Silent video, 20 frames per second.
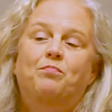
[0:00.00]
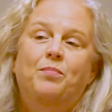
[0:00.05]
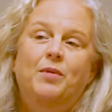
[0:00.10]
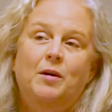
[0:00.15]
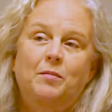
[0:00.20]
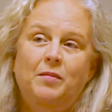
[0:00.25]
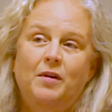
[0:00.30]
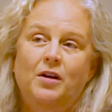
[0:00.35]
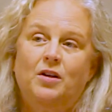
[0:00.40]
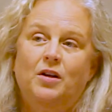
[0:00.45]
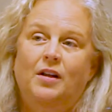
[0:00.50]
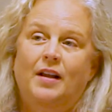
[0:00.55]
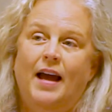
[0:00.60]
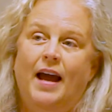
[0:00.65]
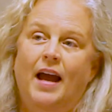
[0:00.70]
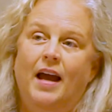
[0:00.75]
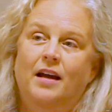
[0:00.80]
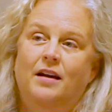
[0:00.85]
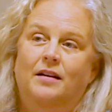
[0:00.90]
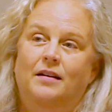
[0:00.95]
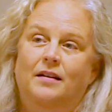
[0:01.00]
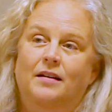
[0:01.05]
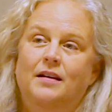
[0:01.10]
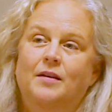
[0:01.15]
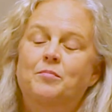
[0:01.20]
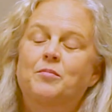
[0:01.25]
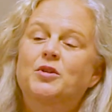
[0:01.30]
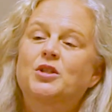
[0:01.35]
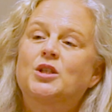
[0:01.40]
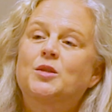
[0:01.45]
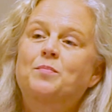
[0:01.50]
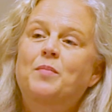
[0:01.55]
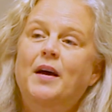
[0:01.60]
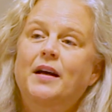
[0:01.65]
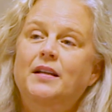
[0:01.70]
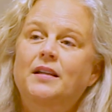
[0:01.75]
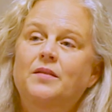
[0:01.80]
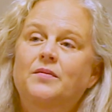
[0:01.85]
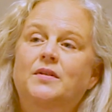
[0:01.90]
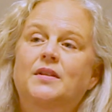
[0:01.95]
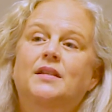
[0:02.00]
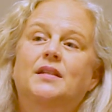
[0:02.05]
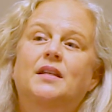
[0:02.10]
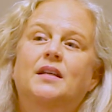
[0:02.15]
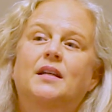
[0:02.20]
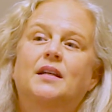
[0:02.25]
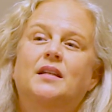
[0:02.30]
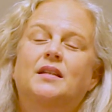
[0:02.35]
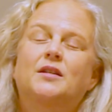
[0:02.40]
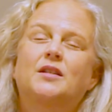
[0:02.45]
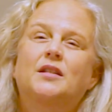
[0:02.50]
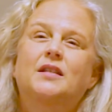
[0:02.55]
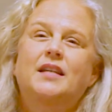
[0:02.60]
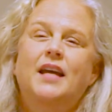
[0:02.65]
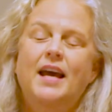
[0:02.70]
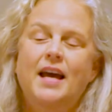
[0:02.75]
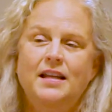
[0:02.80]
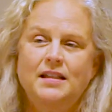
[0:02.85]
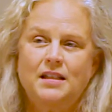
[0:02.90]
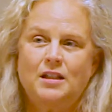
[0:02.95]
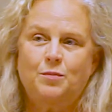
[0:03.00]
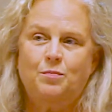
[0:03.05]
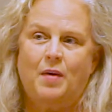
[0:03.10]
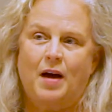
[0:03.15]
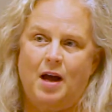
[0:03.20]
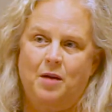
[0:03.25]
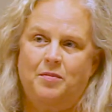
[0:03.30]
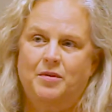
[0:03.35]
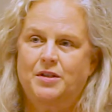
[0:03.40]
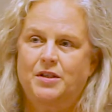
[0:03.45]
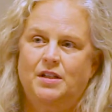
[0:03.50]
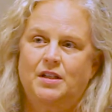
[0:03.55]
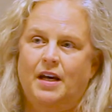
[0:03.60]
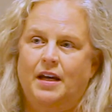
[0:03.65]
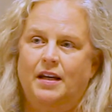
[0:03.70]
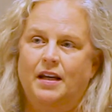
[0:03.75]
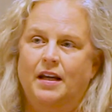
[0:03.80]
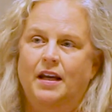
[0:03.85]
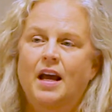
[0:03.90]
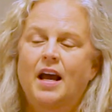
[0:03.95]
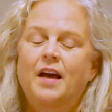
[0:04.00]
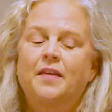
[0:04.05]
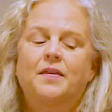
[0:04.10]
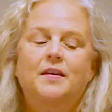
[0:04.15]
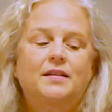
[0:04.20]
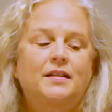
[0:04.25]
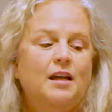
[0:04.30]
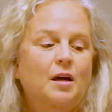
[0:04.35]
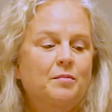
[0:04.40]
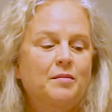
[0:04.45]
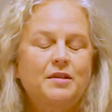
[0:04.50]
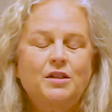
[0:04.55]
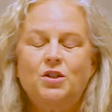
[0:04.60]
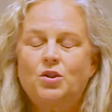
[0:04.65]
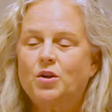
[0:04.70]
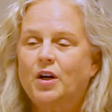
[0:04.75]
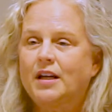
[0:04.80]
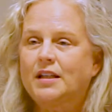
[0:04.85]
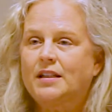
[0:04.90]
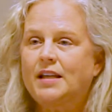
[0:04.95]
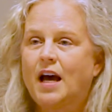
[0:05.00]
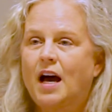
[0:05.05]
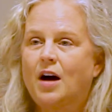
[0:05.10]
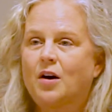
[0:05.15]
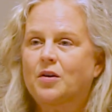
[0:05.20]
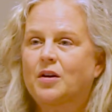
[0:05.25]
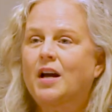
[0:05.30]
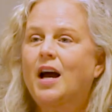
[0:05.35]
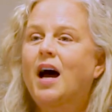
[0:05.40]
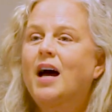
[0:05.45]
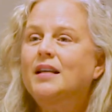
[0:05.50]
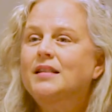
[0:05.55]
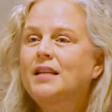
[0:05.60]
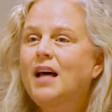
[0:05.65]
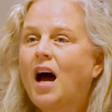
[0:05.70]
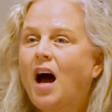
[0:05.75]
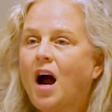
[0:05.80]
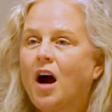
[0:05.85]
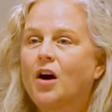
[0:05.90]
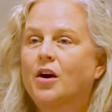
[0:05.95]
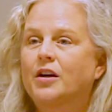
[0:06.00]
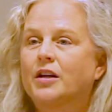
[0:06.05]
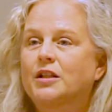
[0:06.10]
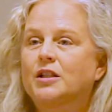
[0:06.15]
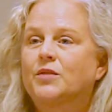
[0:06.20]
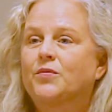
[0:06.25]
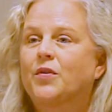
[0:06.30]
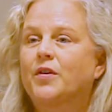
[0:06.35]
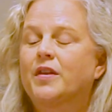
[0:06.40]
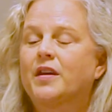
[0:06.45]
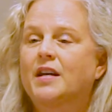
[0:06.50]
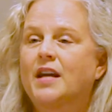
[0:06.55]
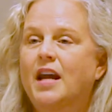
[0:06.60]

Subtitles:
biblical angle, Perspectives, is an intense Bible study that demonstrates how God's heart is for the